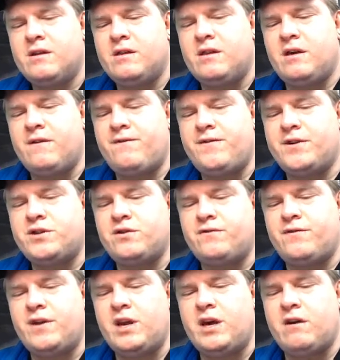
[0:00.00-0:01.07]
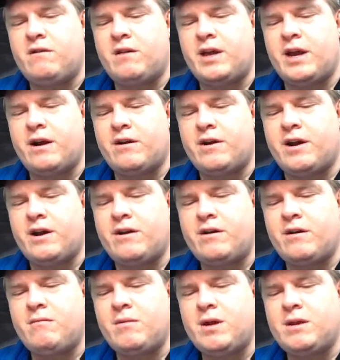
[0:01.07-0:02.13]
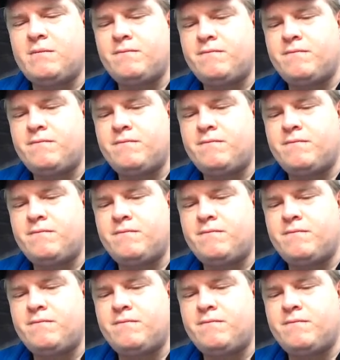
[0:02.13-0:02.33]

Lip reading: official video later. You know what I mean?